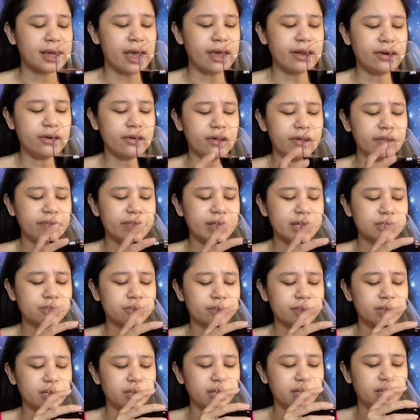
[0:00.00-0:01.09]
I don't know if that's
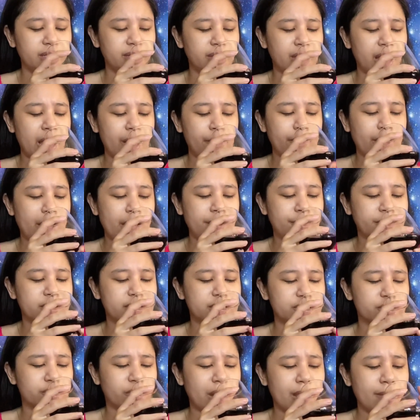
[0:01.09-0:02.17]
really how I would
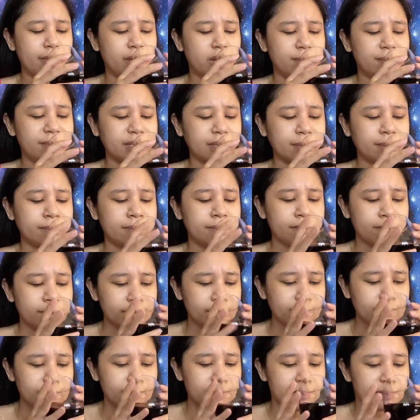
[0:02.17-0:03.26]
describe it, but
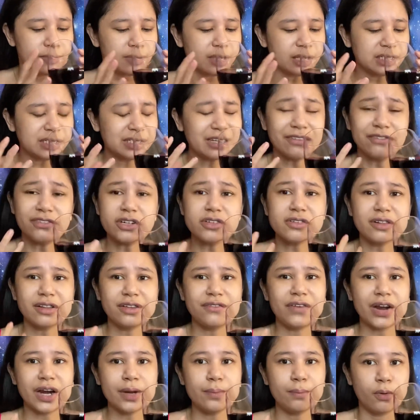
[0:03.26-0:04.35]
it's definitely
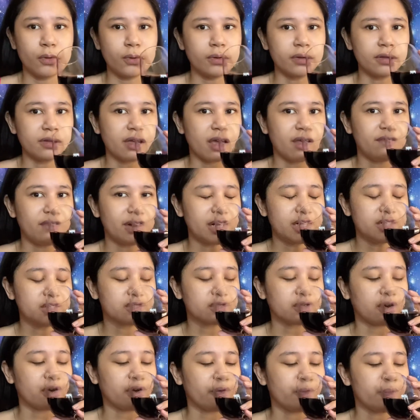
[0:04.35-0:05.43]
very bold and very
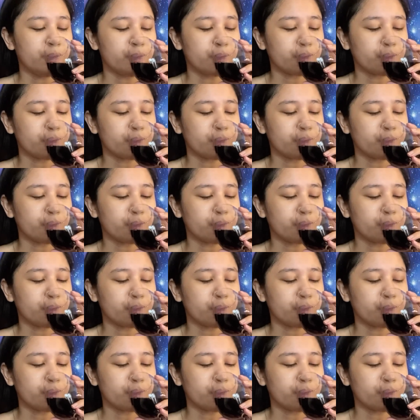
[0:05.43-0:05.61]
strong.